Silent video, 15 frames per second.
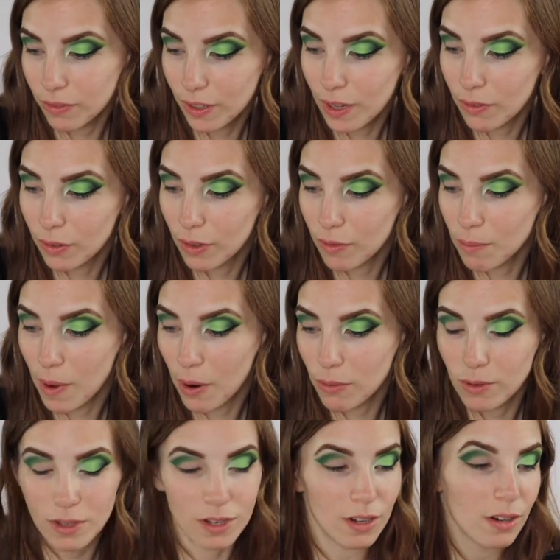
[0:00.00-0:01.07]
flavor of
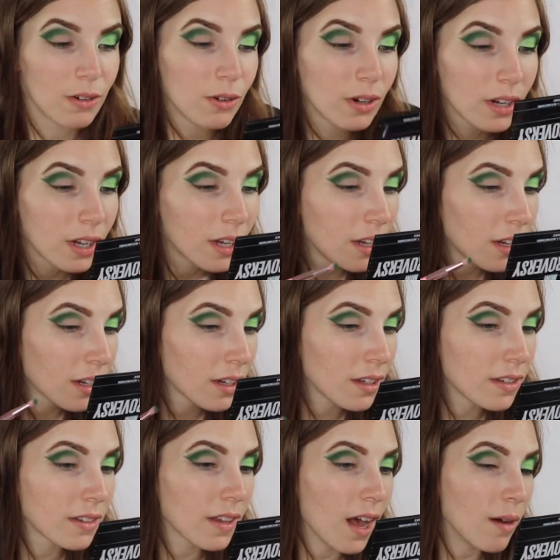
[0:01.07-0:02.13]
Mountain Dew?
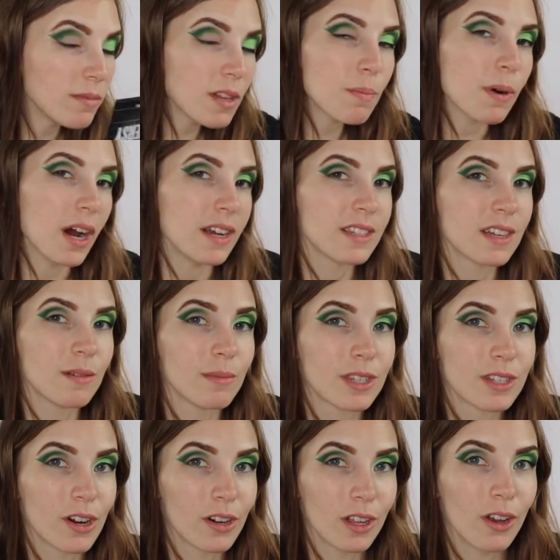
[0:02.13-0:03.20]
Because I'm surprised that I'm
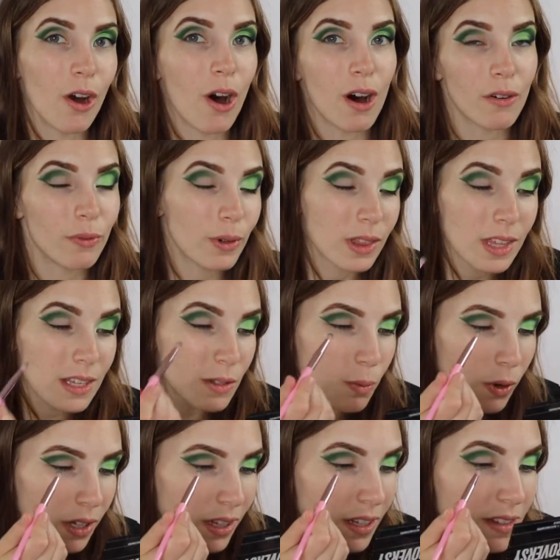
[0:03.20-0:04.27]
starting off with this
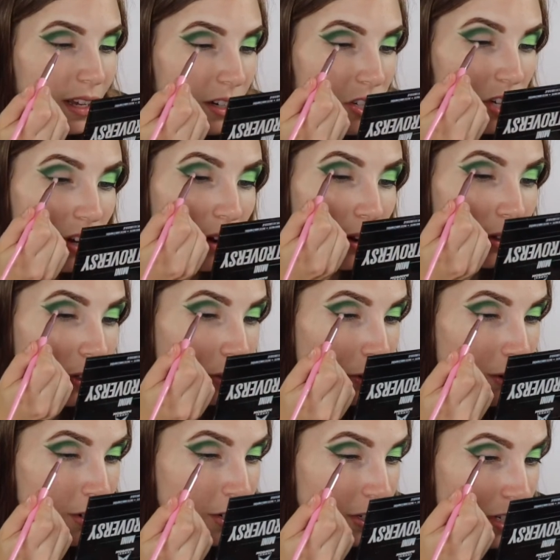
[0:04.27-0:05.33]
one. That's actually all the
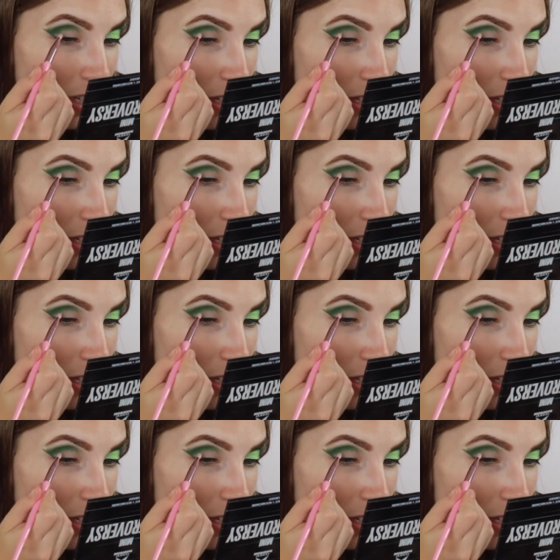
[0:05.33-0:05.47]
grocery